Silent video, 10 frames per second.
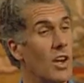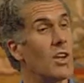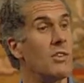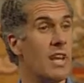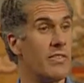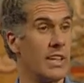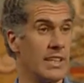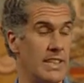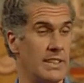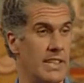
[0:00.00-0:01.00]
who never
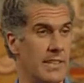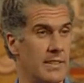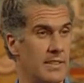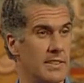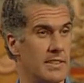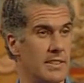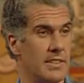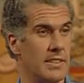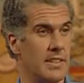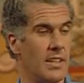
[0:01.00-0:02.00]
existed.
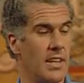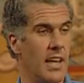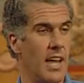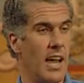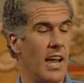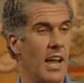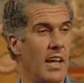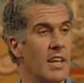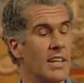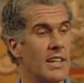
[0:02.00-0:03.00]

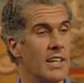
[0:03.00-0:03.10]
I don't